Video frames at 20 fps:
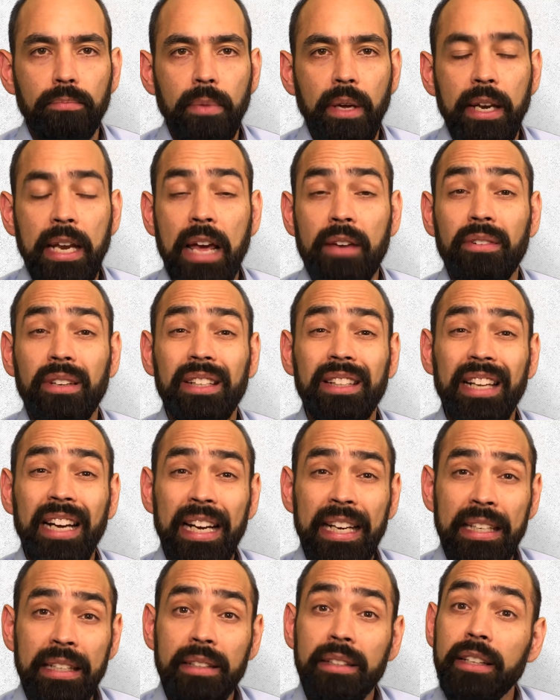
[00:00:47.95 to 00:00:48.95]
and have
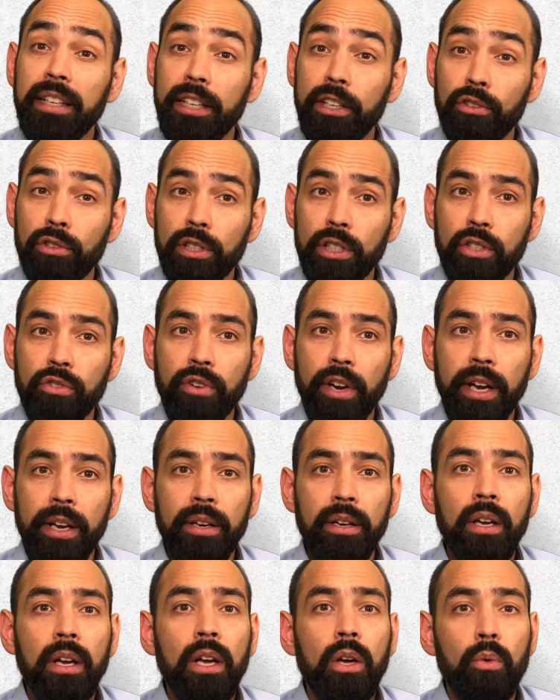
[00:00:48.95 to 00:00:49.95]
aligned an interest rate
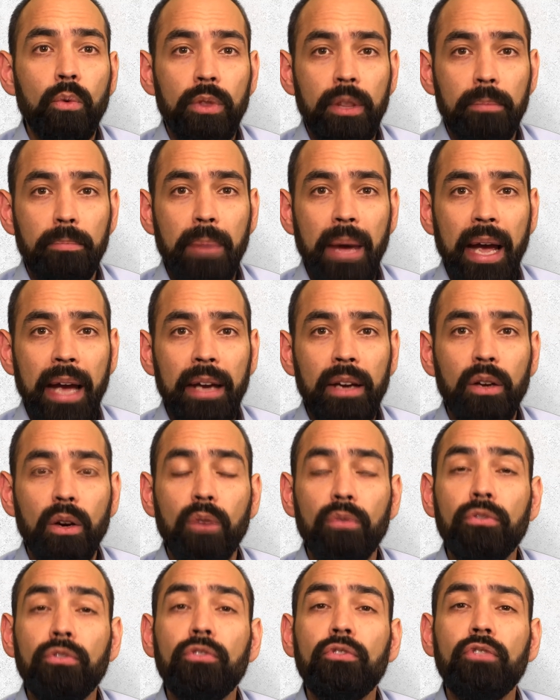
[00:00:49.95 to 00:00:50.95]
with the bank
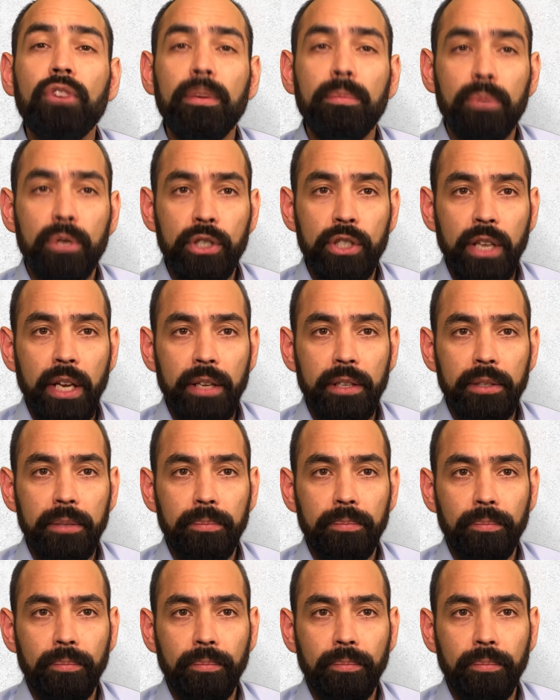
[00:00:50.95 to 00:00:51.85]
of 3%.